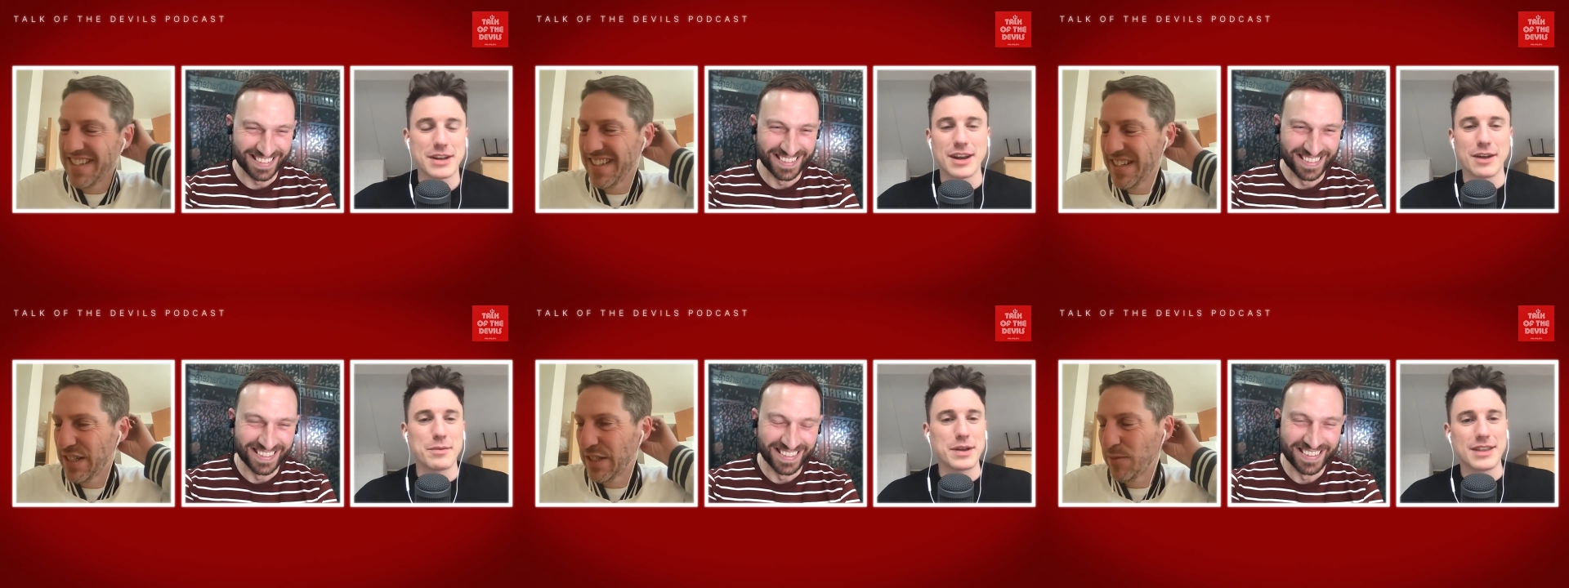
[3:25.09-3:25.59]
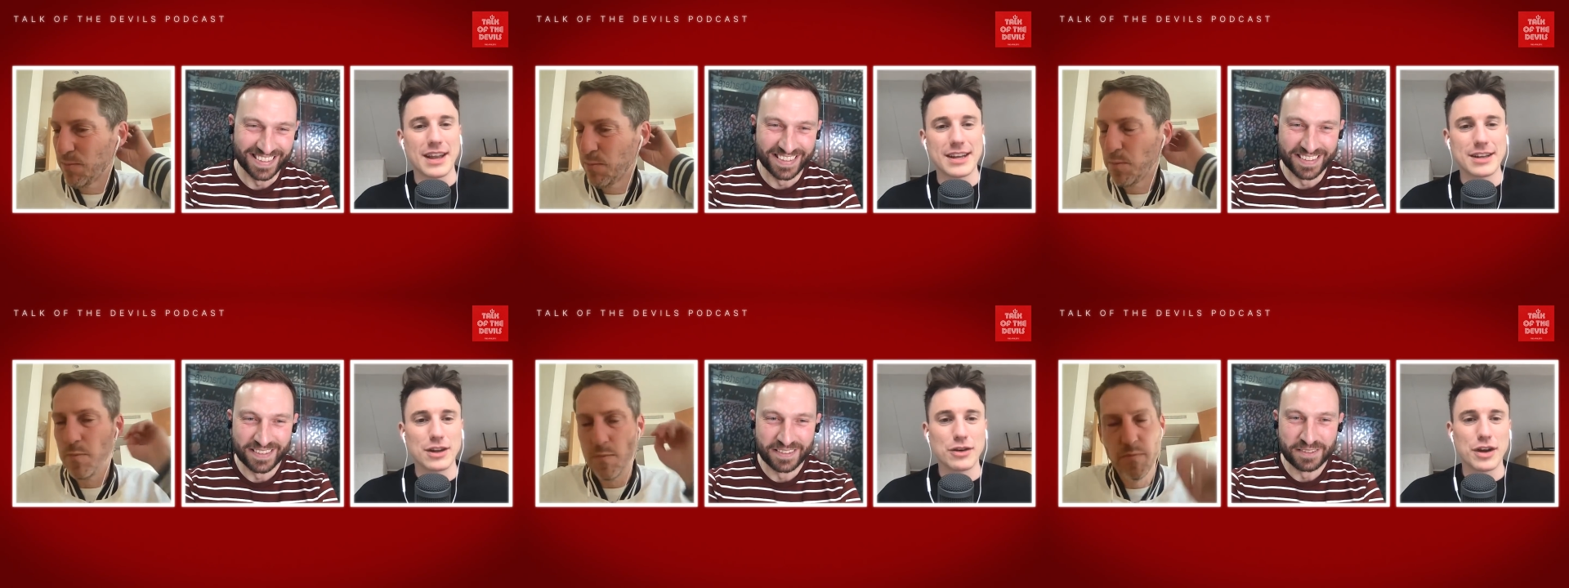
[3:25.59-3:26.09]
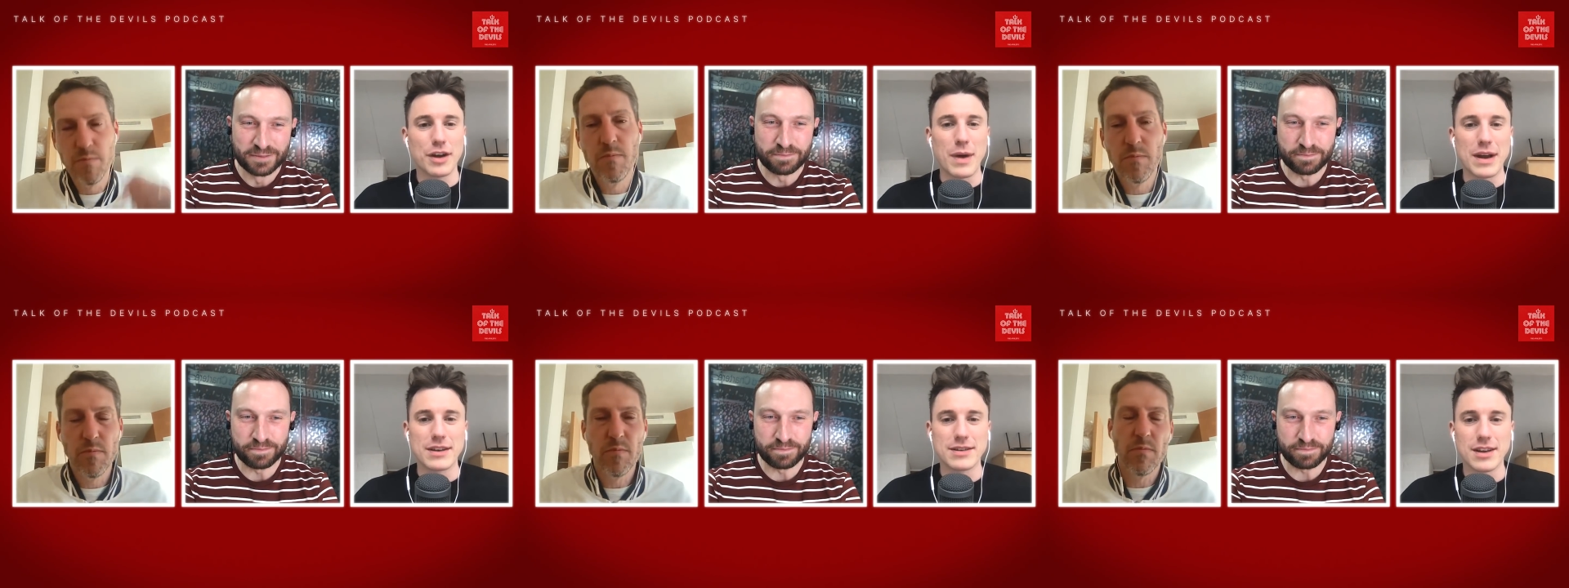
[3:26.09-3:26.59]
Speaker 1: You know, then you look at
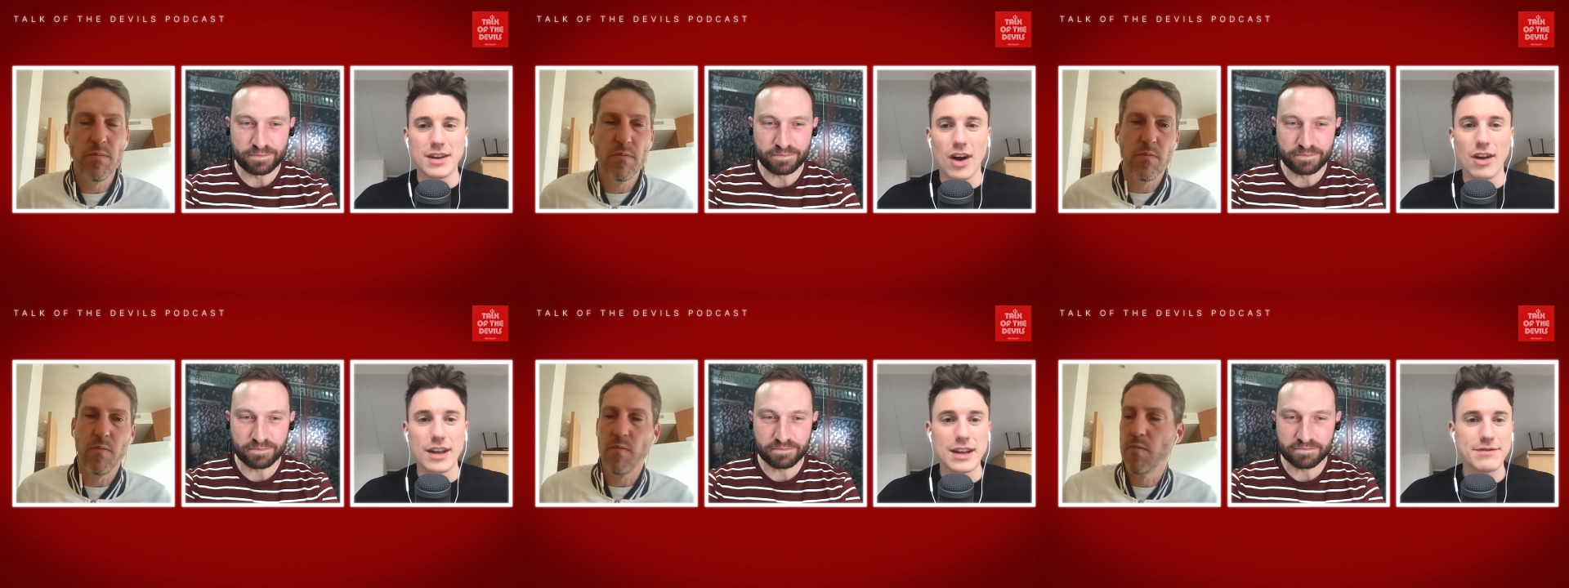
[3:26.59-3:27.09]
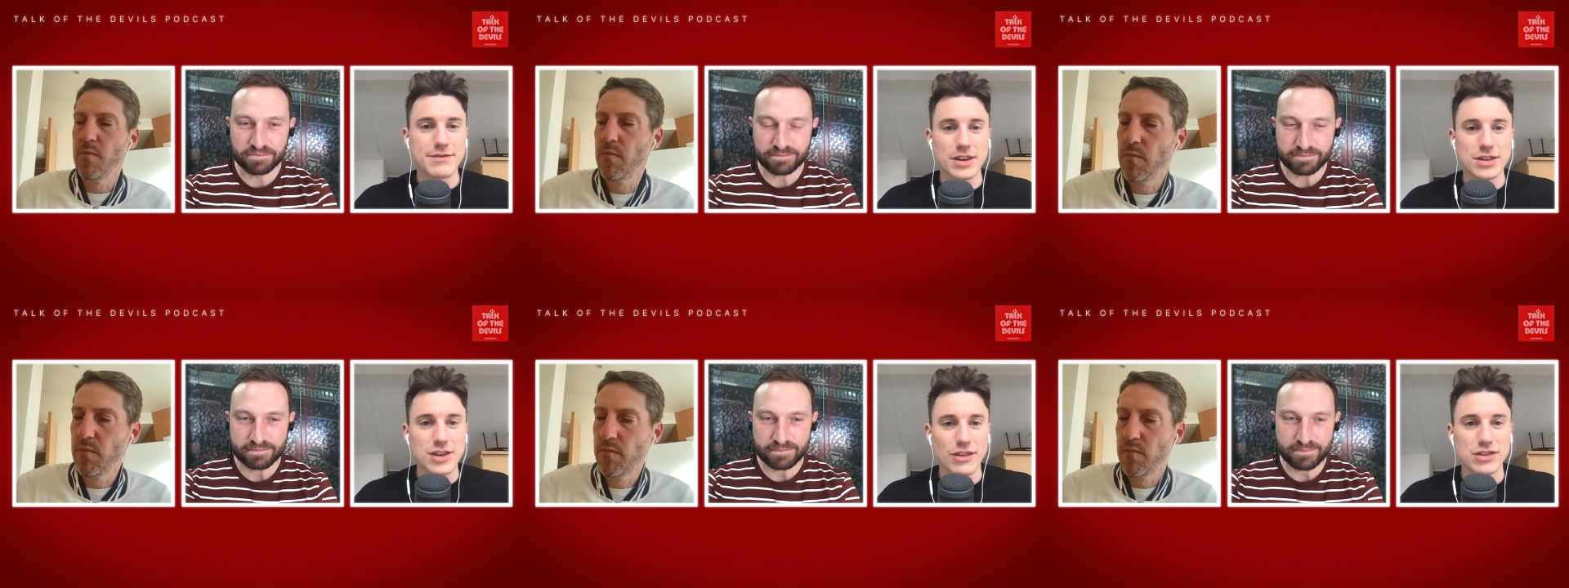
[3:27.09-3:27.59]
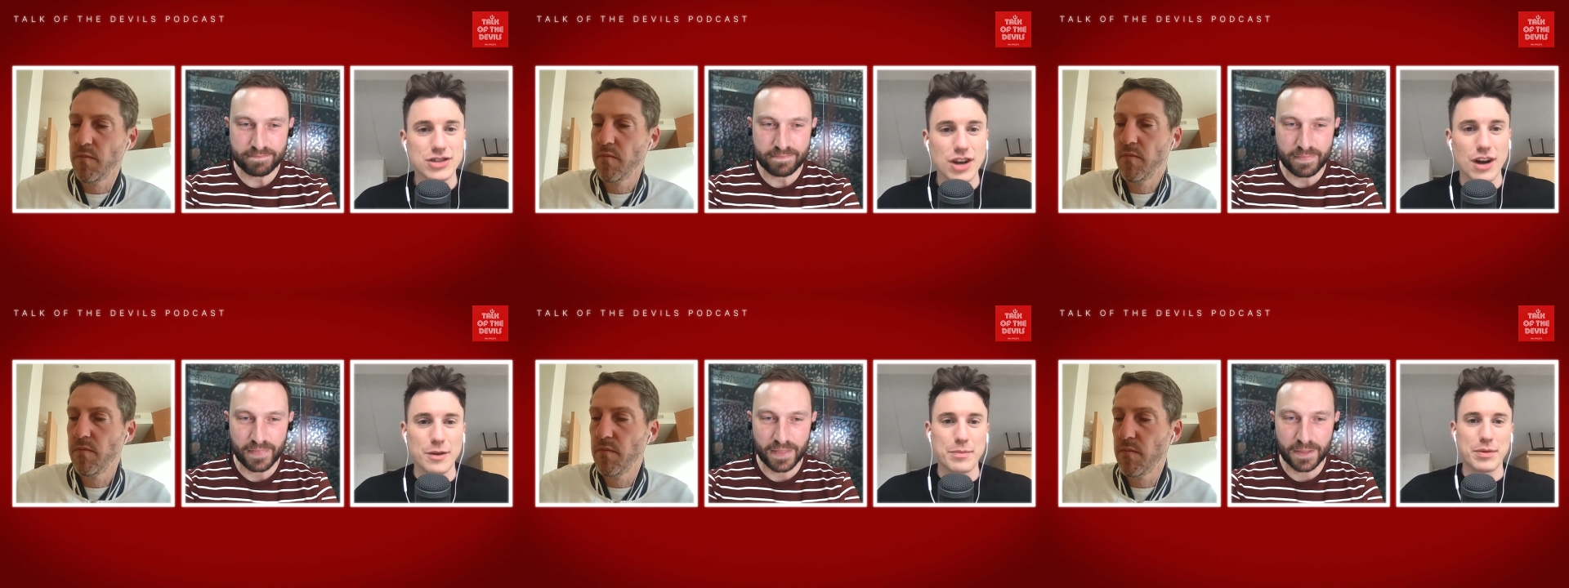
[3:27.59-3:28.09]
when Ole first got the
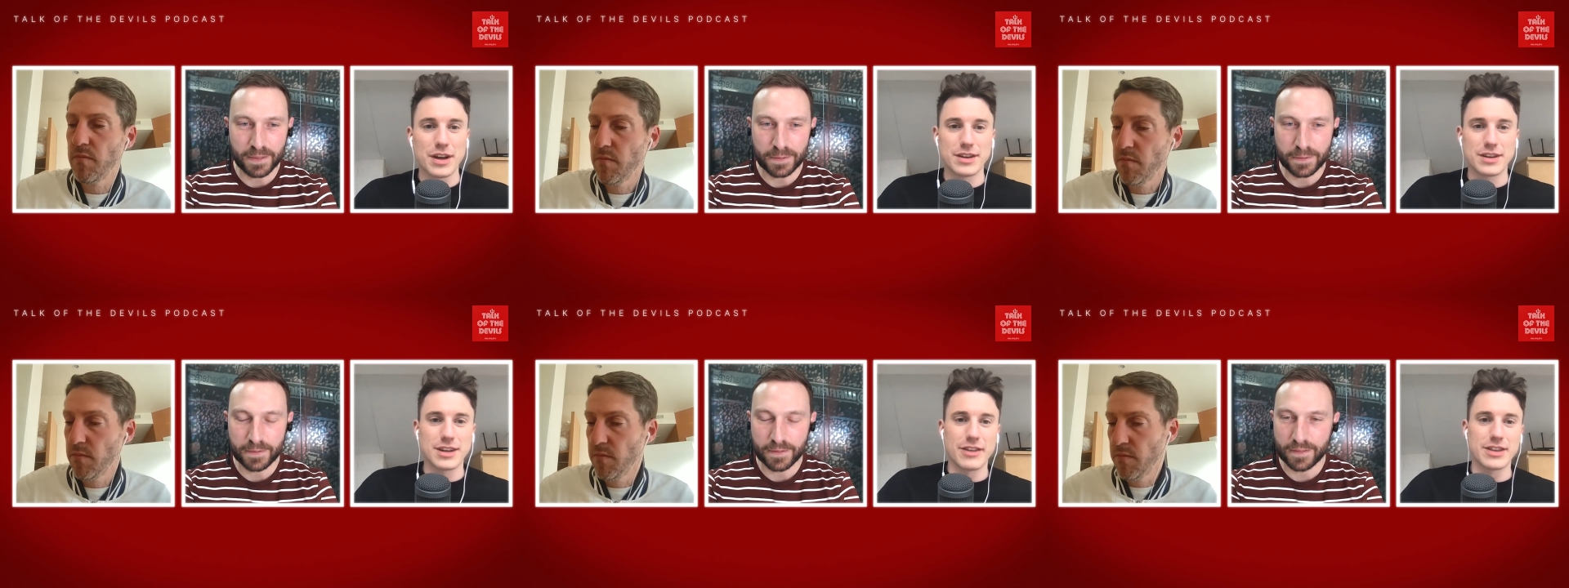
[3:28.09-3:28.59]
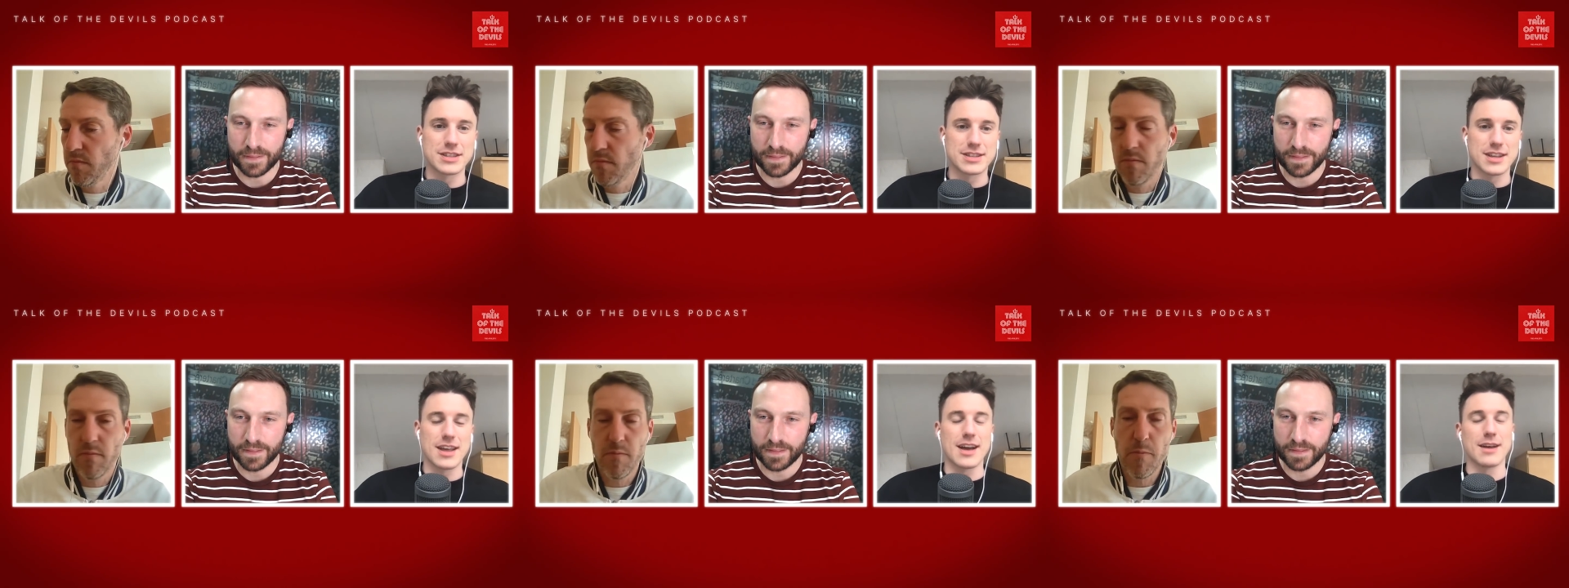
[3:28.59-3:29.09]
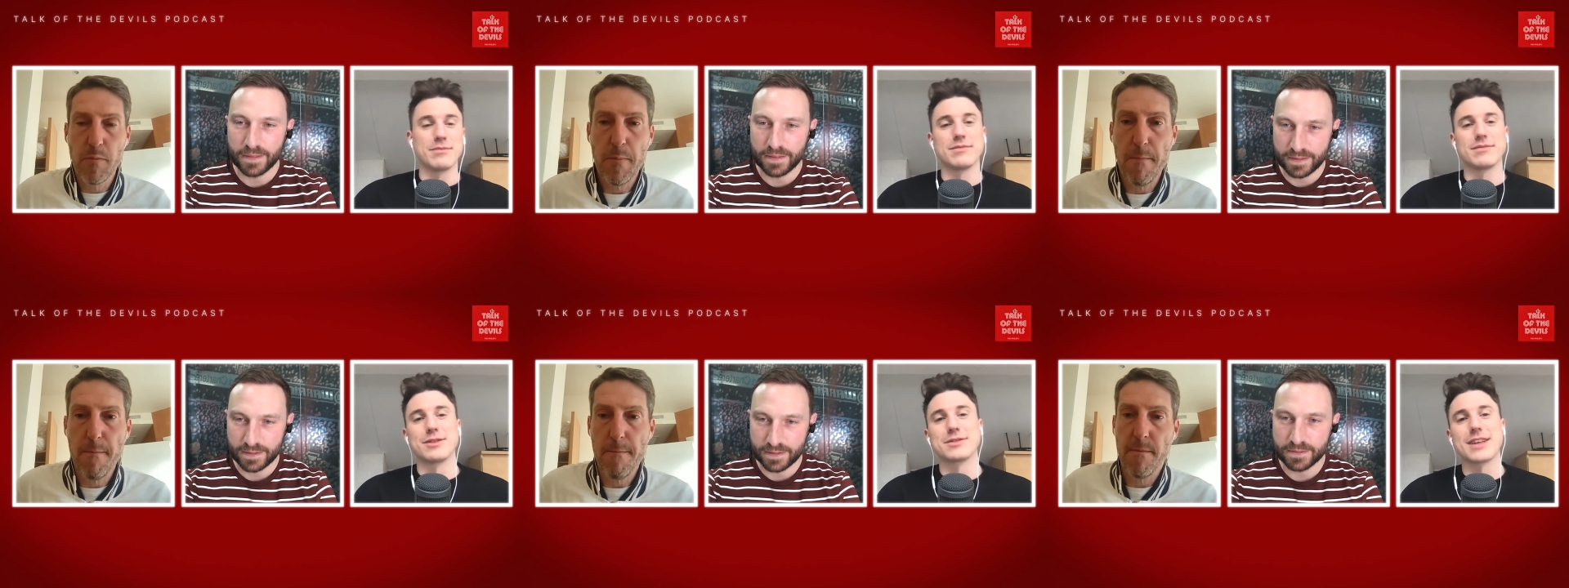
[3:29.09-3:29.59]
job, and you know, there's um,
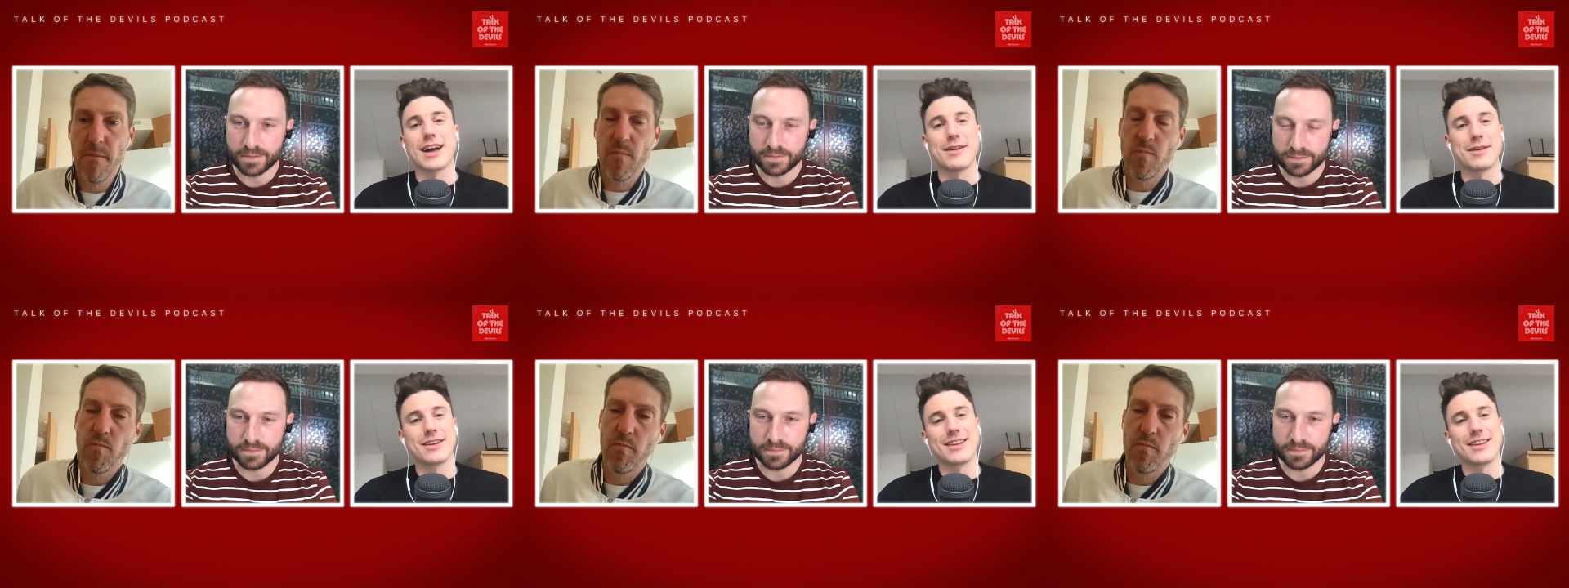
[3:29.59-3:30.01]
there was that